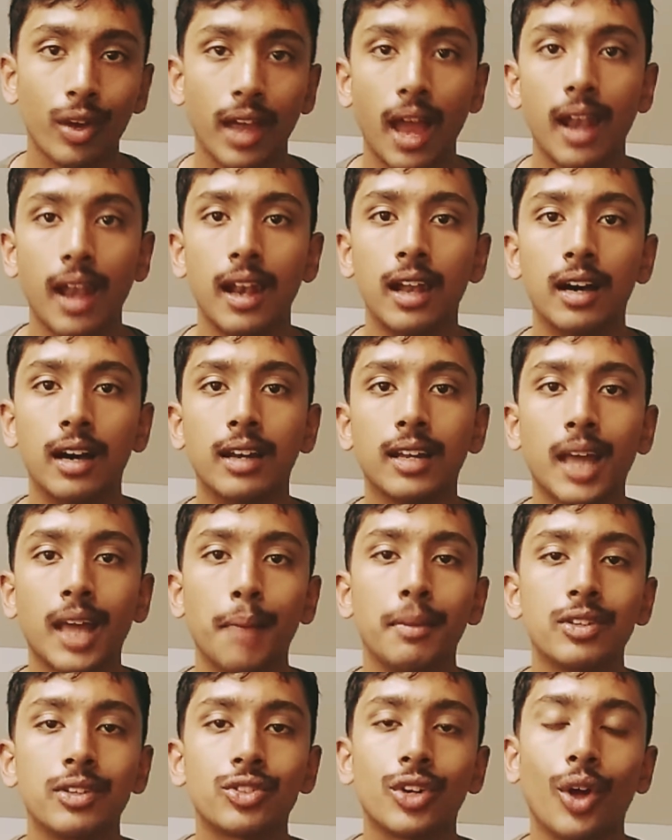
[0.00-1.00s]
can learn
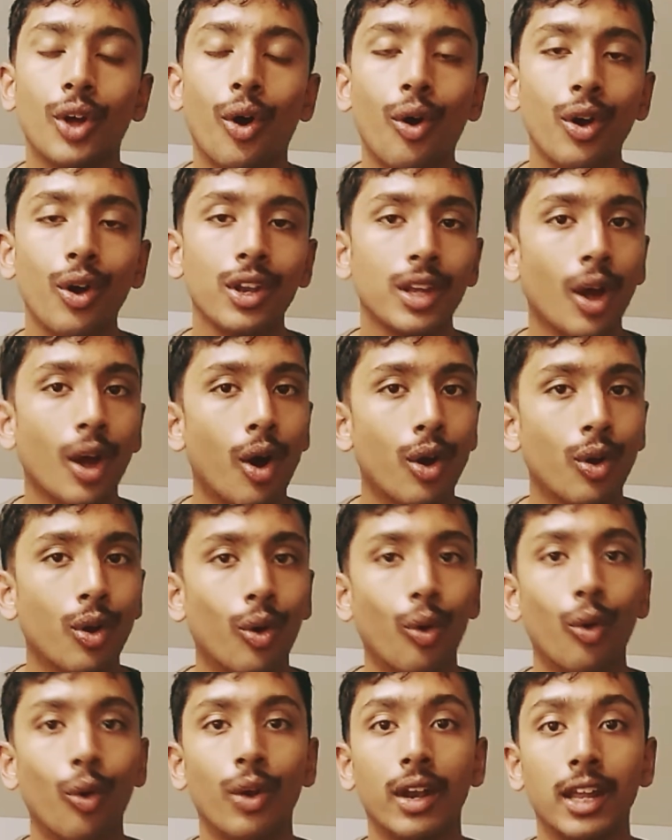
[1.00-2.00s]
chemistry on your
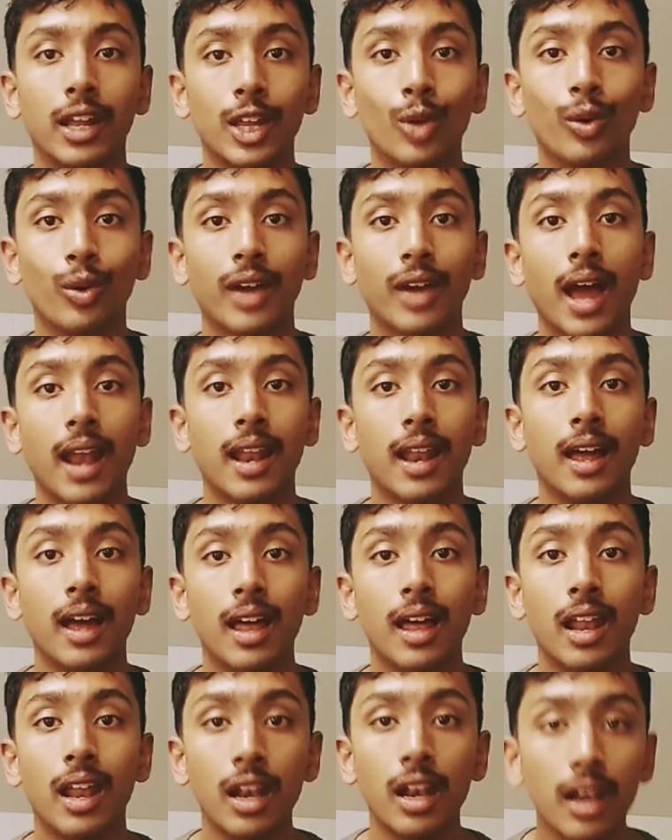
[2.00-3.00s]
own. You can
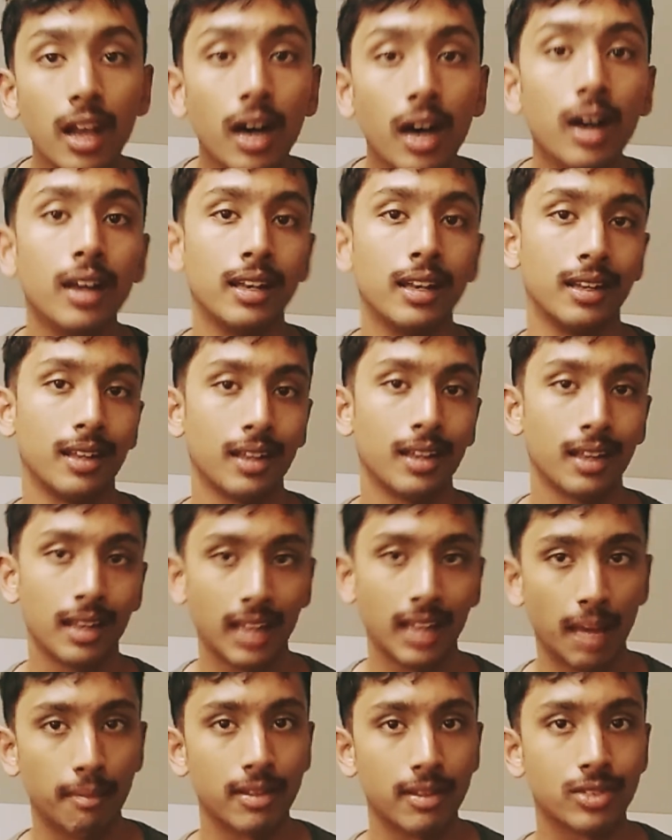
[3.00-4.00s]
learn
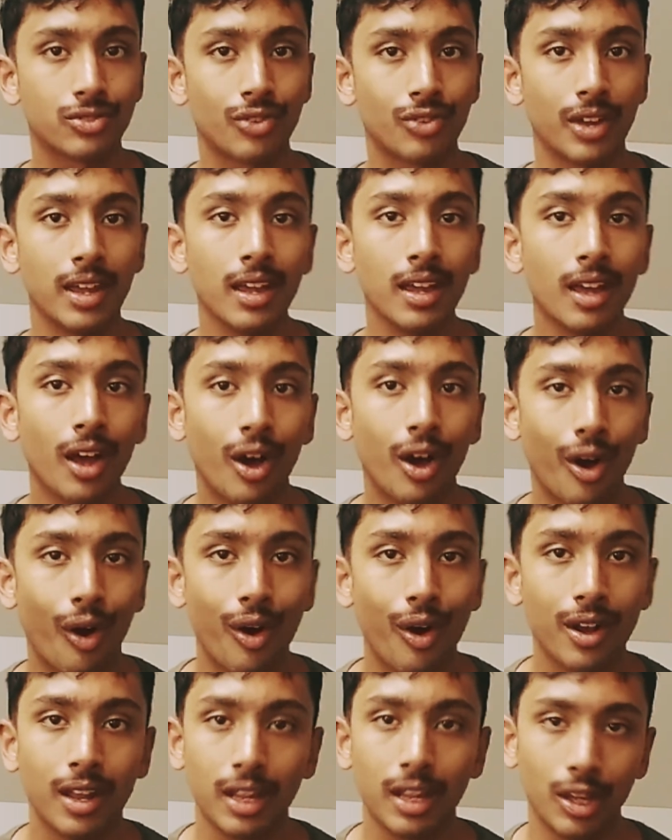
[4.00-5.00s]
chemistry
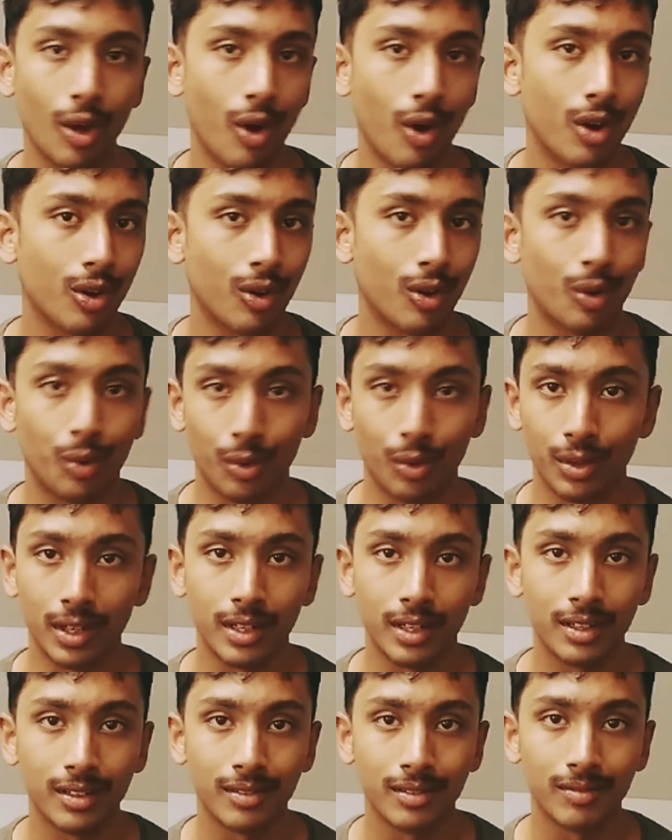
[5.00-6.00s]
on your own.
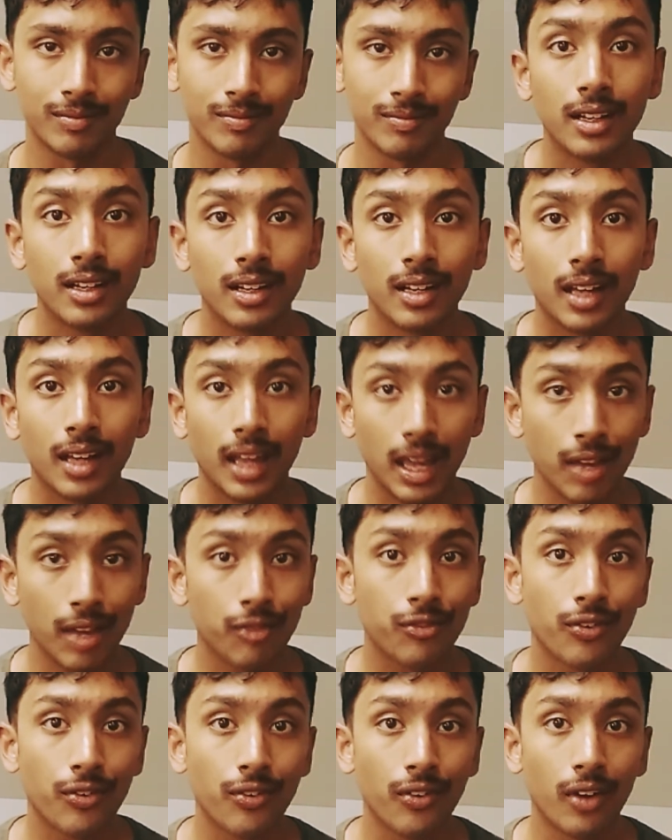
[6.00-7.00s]

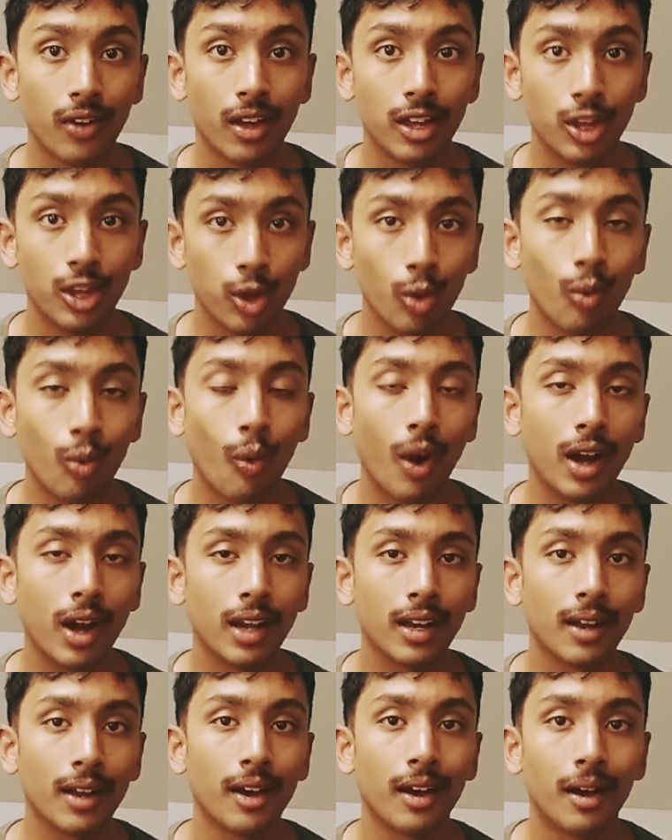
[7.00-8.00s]
If you
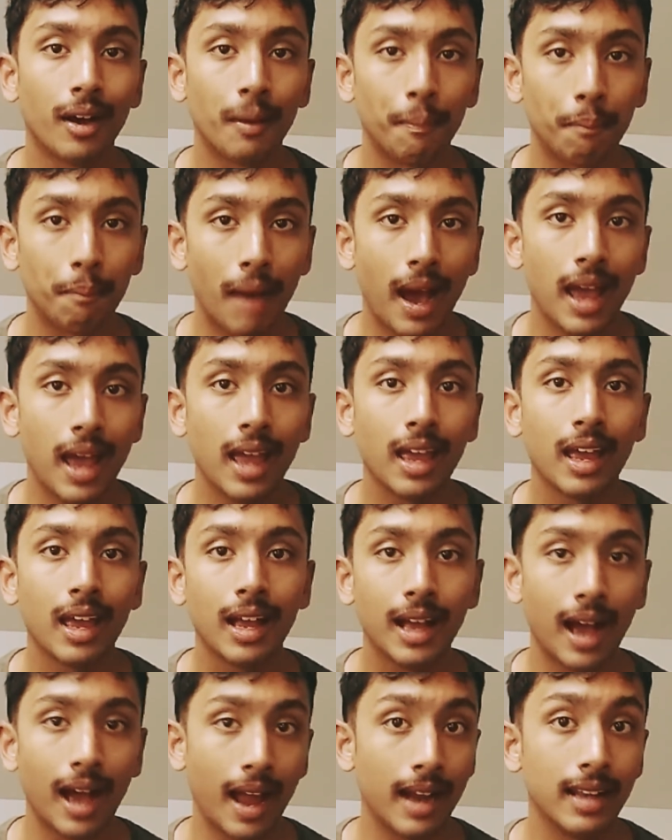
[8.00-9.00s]
want my
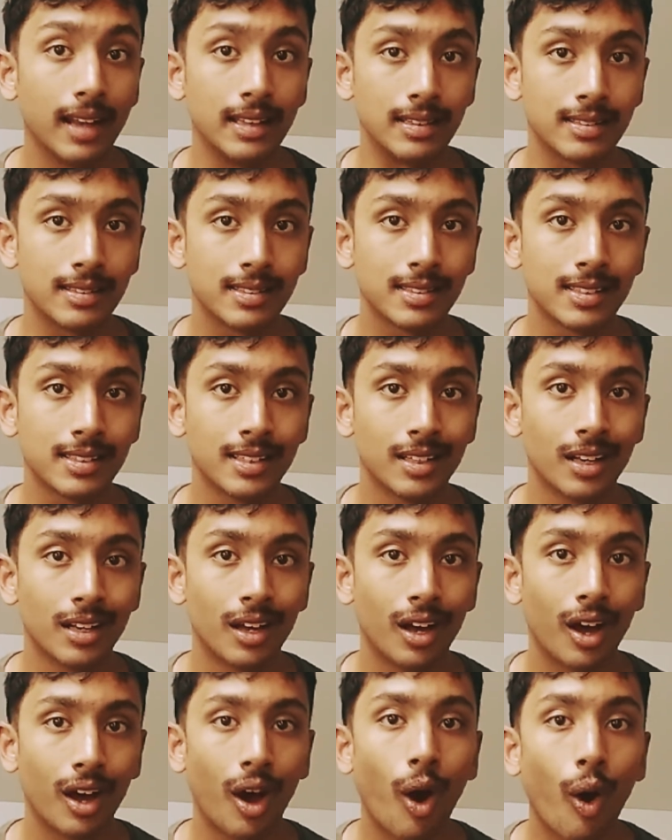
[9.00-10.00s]
guidance
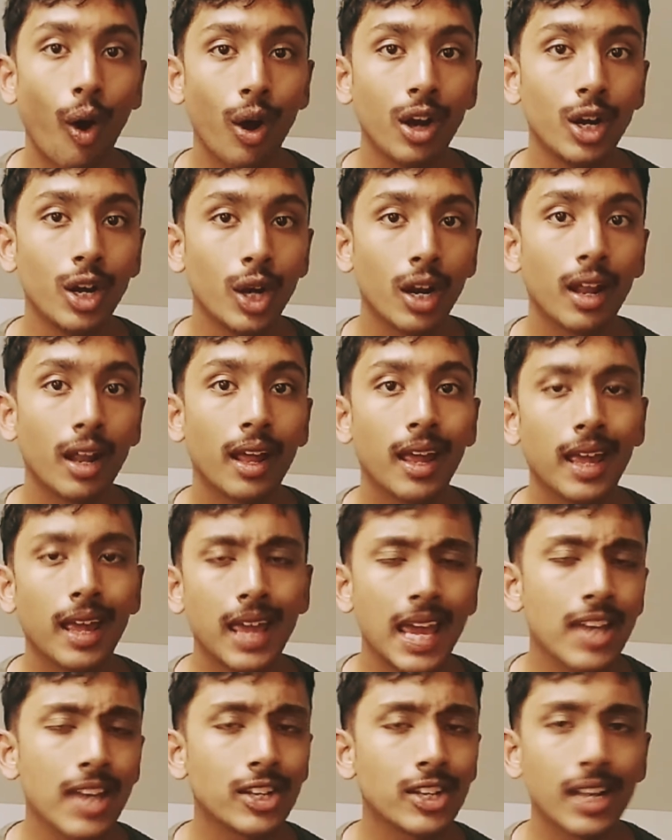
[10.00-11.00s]
on
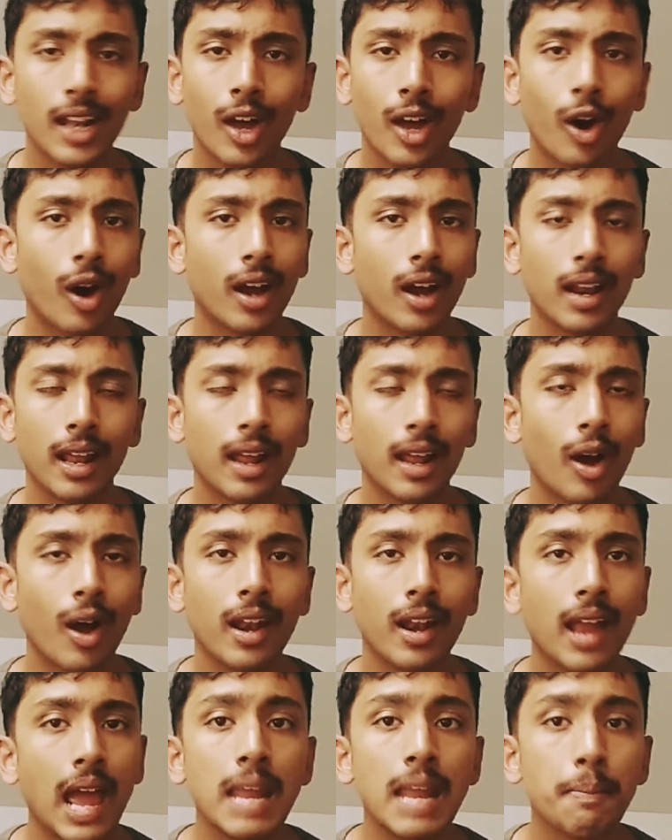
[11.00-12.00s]
each and or
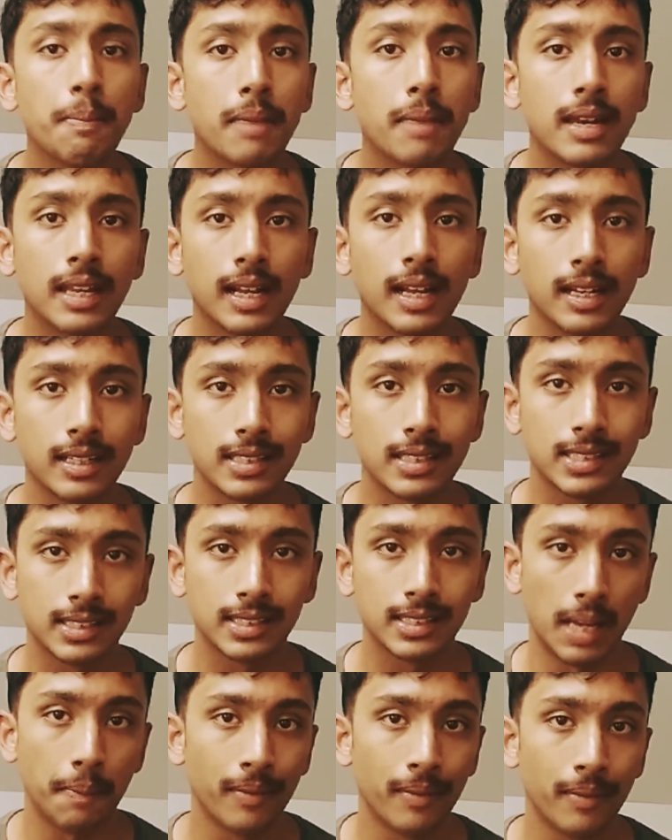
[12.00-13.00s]
on any particular
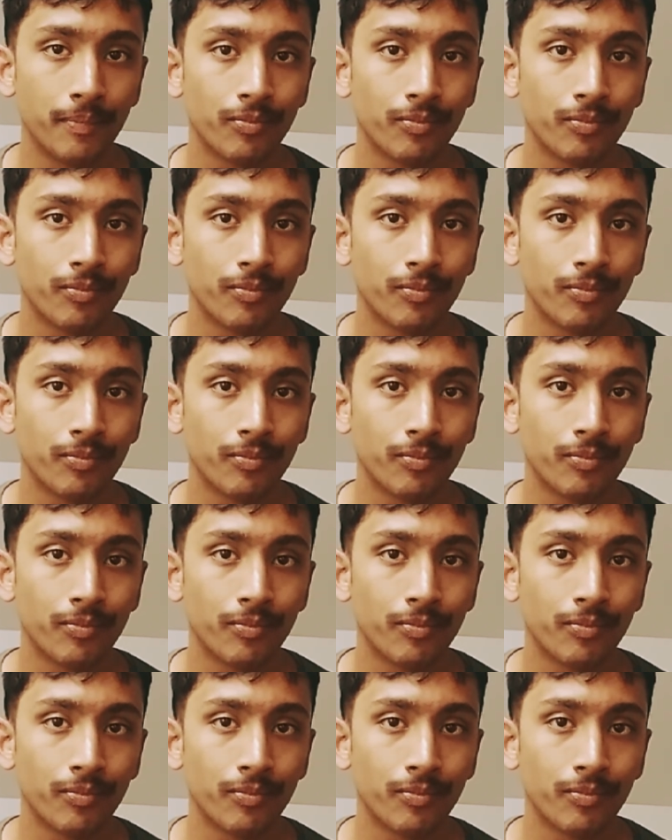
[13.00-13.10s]
step